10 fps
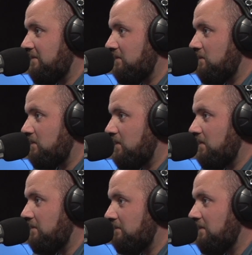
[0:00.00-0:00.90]
you're
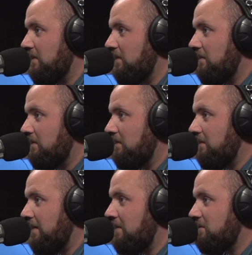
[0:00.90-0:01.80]
killing
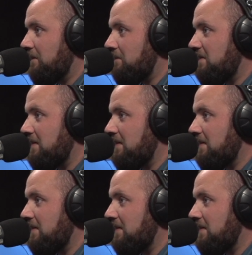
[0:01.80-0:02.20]
an animal three